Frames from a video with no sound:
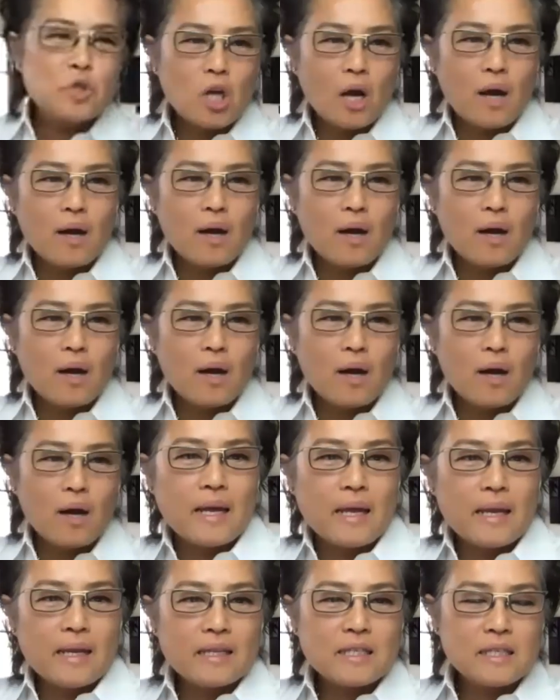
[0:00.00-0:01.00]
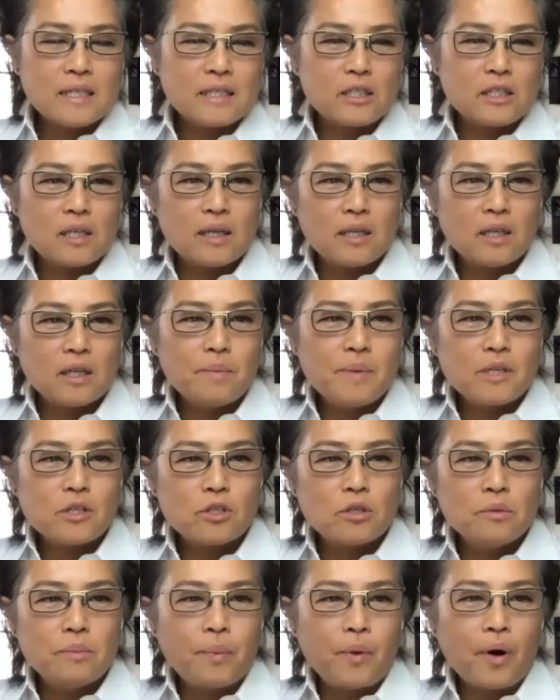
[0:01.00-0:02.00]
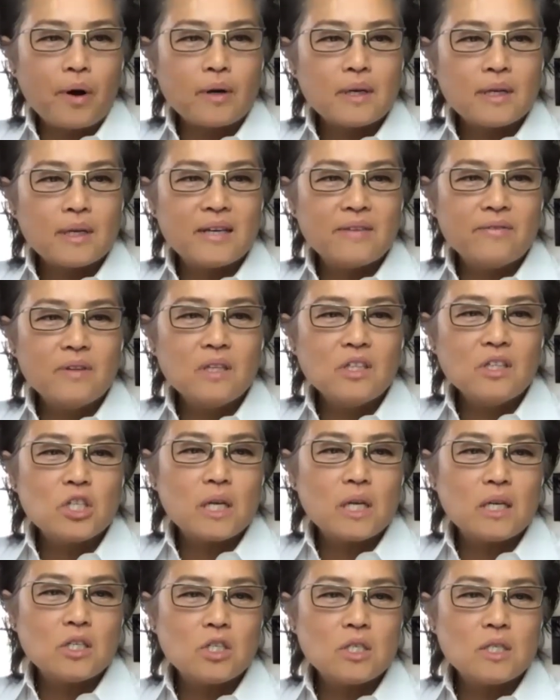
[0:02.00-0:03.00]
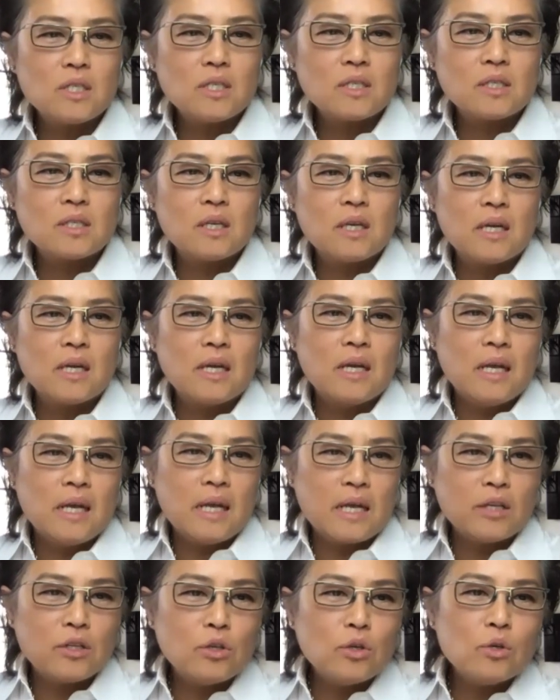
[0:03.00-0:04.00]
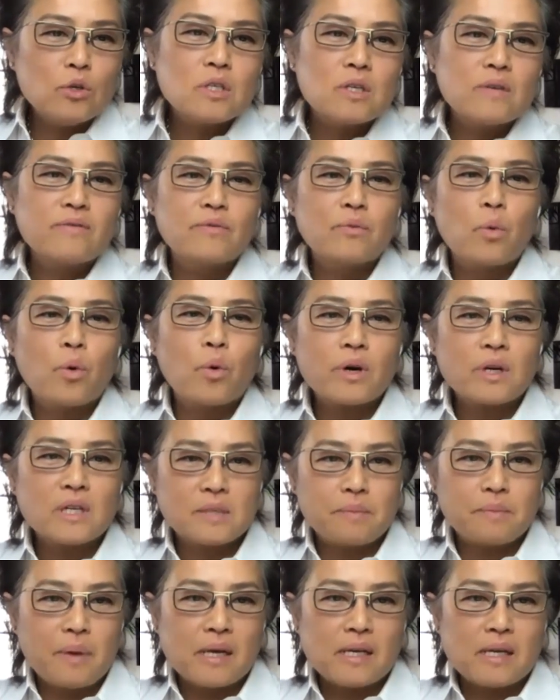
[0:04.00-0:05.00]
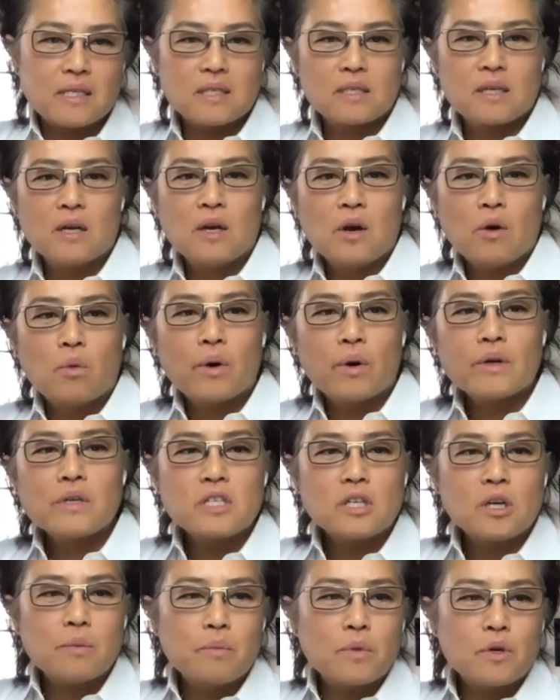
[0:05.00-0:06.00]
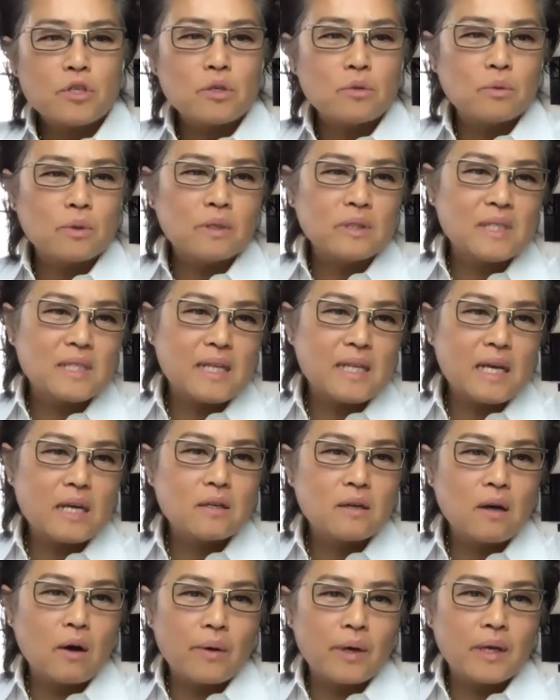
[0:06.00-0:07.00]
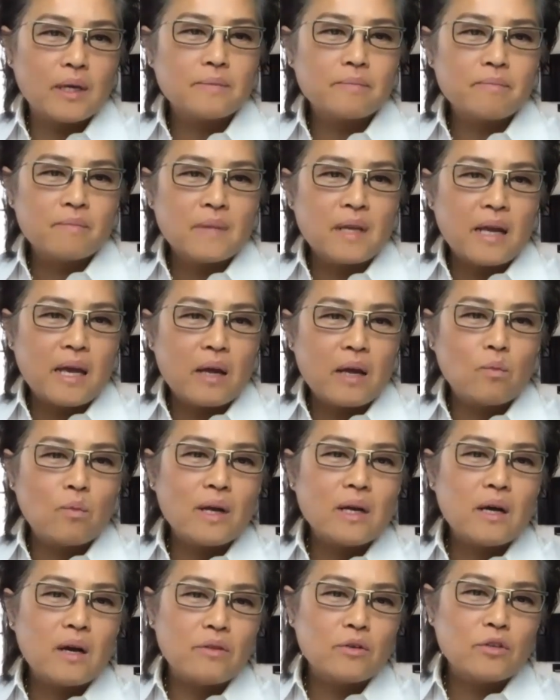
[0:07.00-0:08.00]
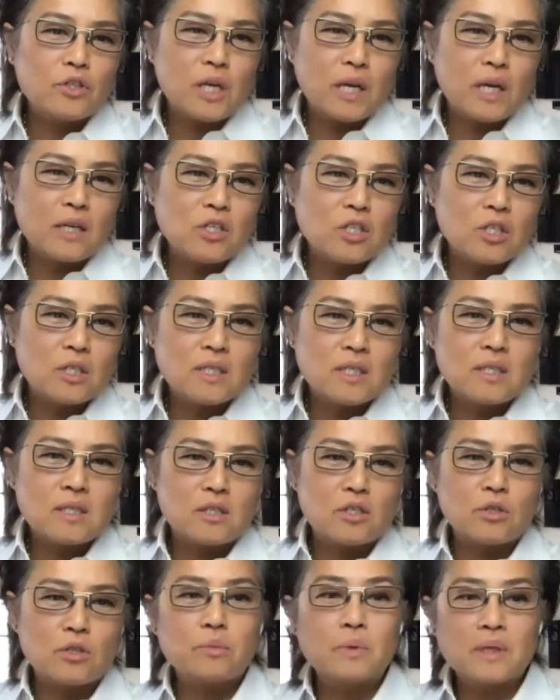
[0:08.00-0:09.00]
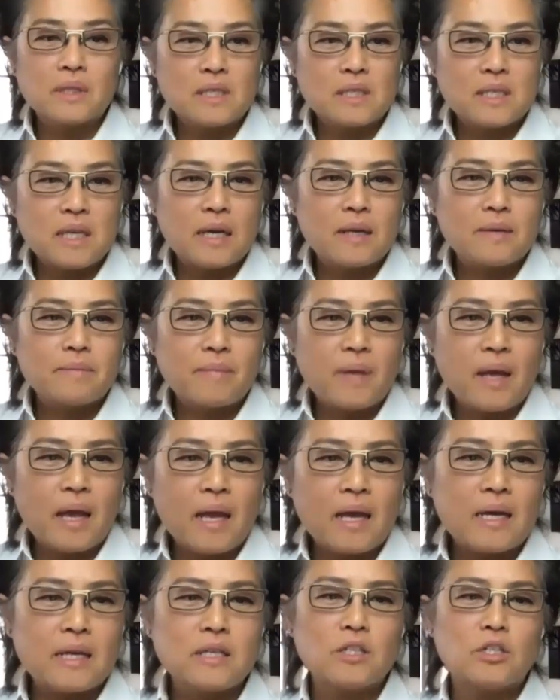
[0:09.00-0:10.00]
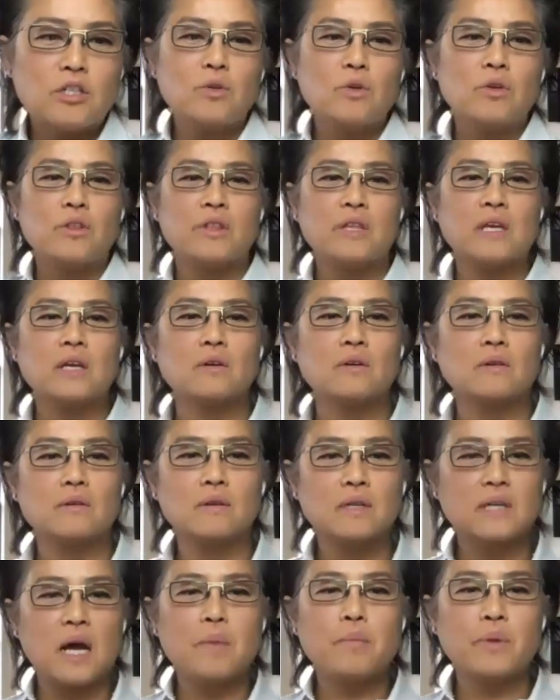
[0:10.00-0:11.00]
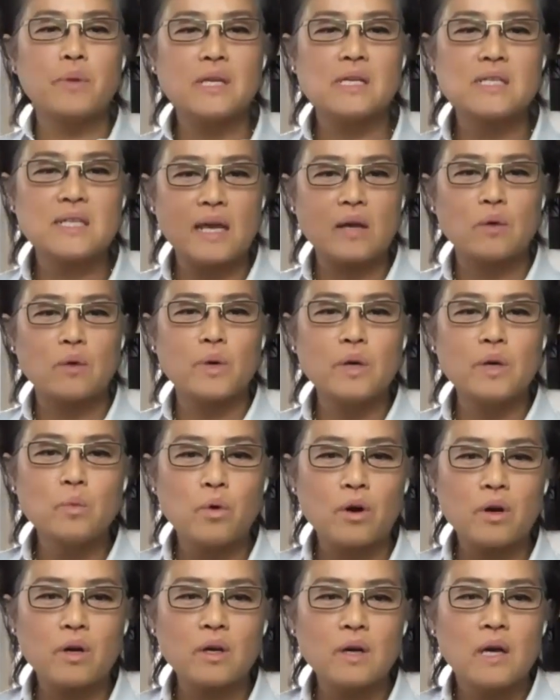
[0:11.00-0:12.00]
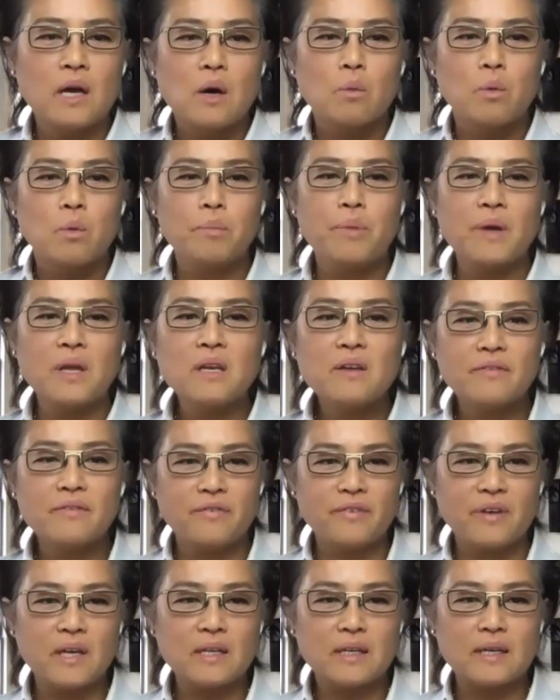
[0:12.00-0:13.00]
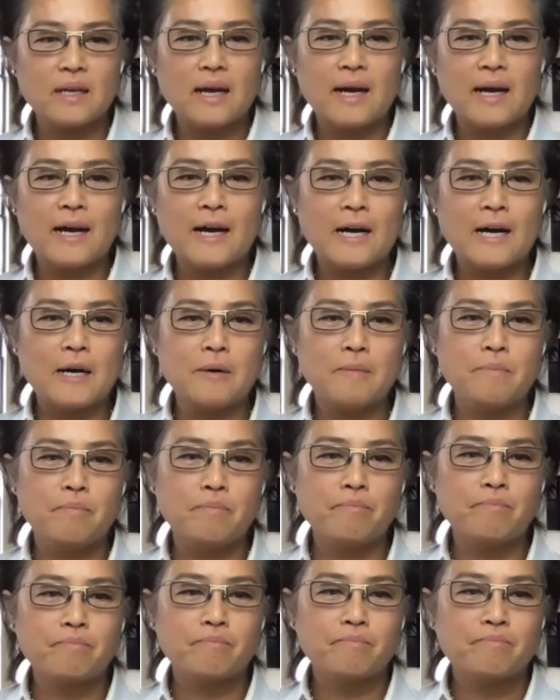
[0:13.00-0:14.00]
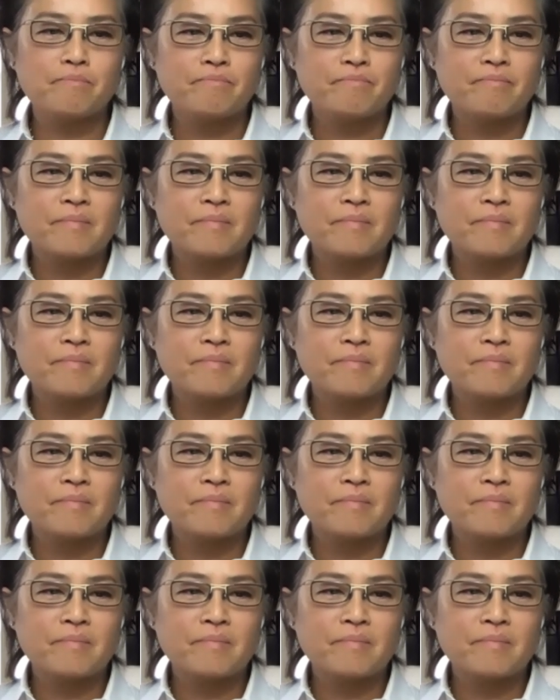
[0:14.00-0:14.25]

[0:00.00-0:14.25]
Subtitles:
from John, and it's a little bit two-part. Given changes in use of workspace, where is commercial real estate going, and what other changes to real estate? And do you think companies like WeWork will benefit as